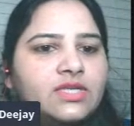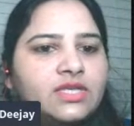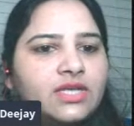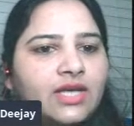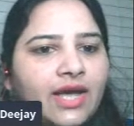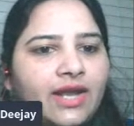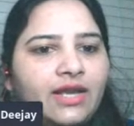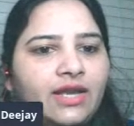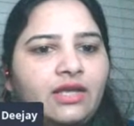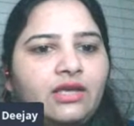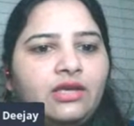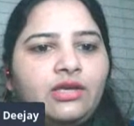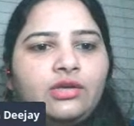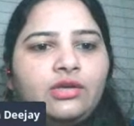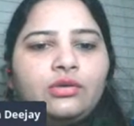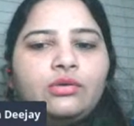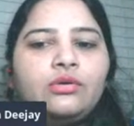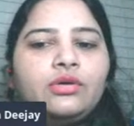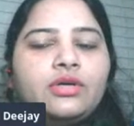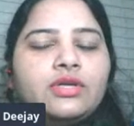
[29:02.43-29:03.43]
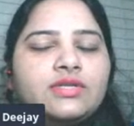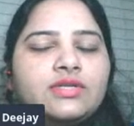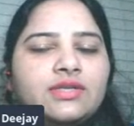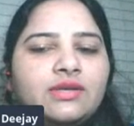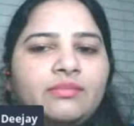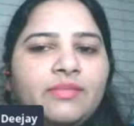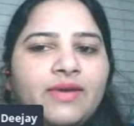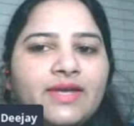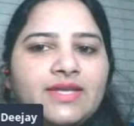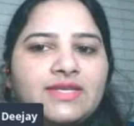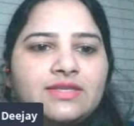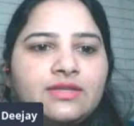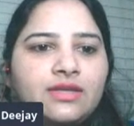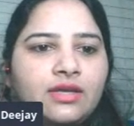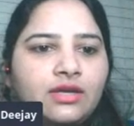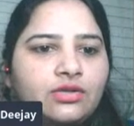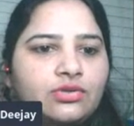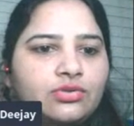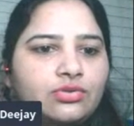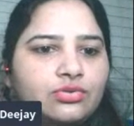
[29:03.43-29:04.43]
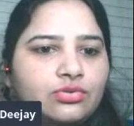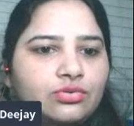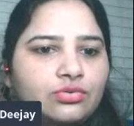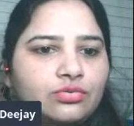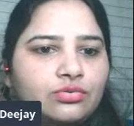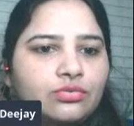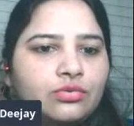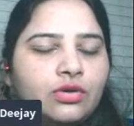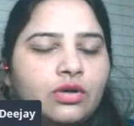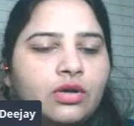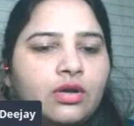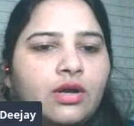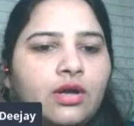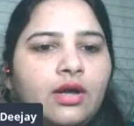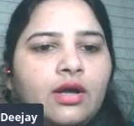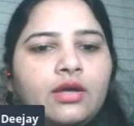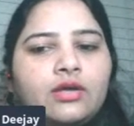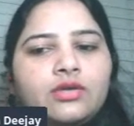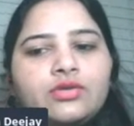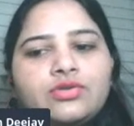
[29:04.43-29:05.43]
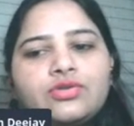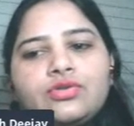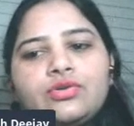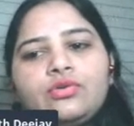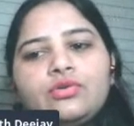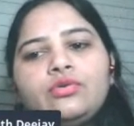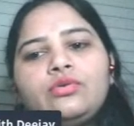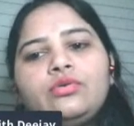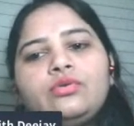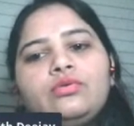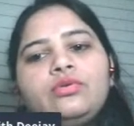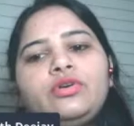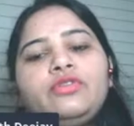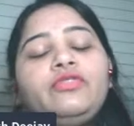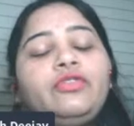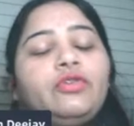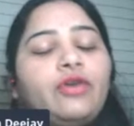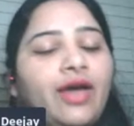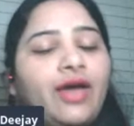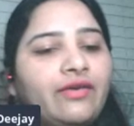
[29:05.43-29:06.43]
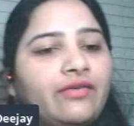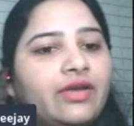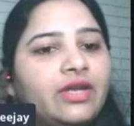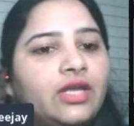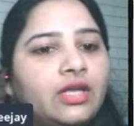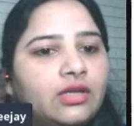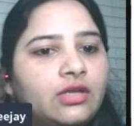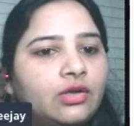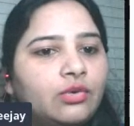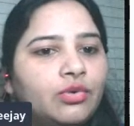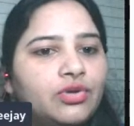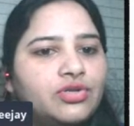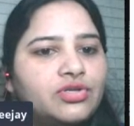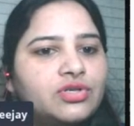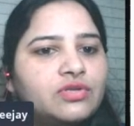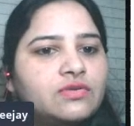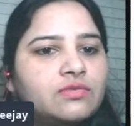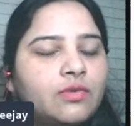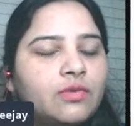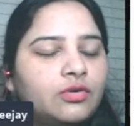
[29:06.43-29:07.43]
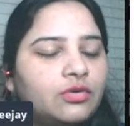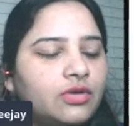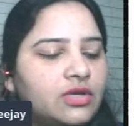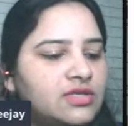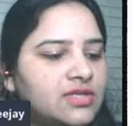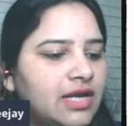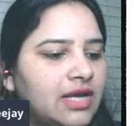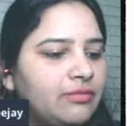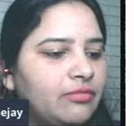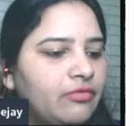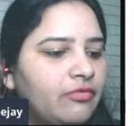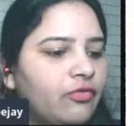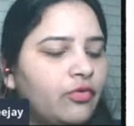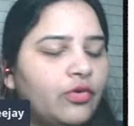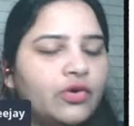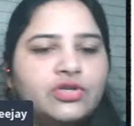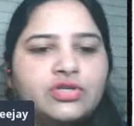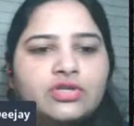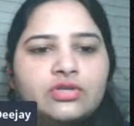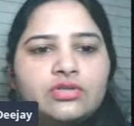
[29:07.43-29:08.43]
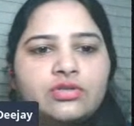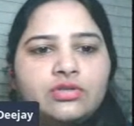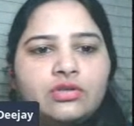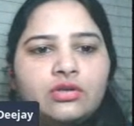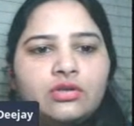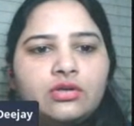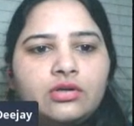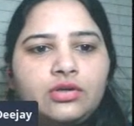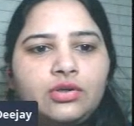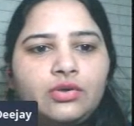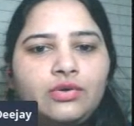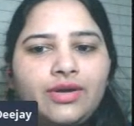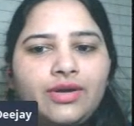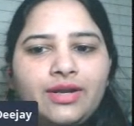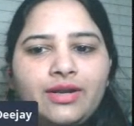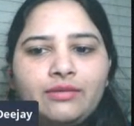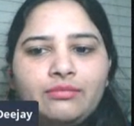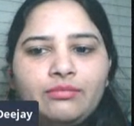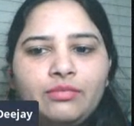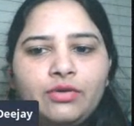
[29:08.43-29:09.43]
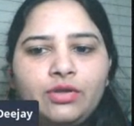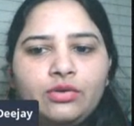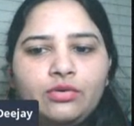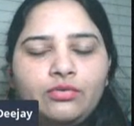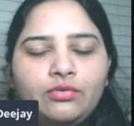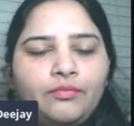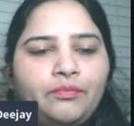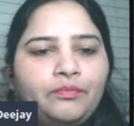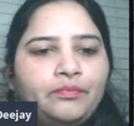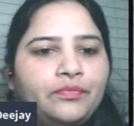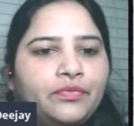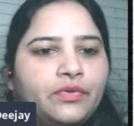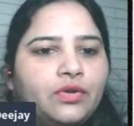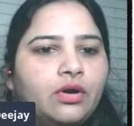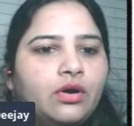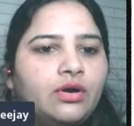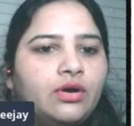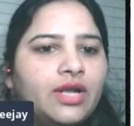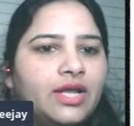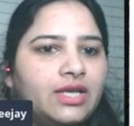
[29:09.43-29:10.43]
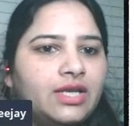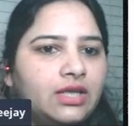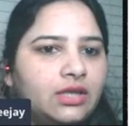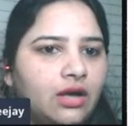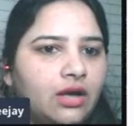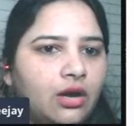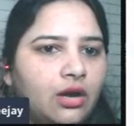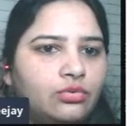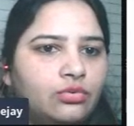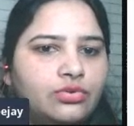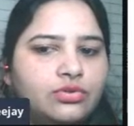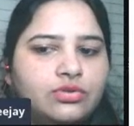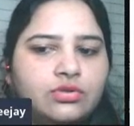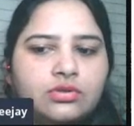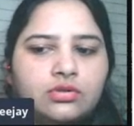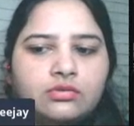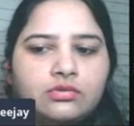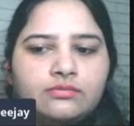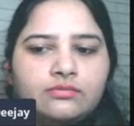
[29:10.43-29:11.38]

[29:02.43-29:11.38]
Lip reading: Scanning, is the best thing to do. So if you have any other questions about this type of questions, you can let me know or any doubts.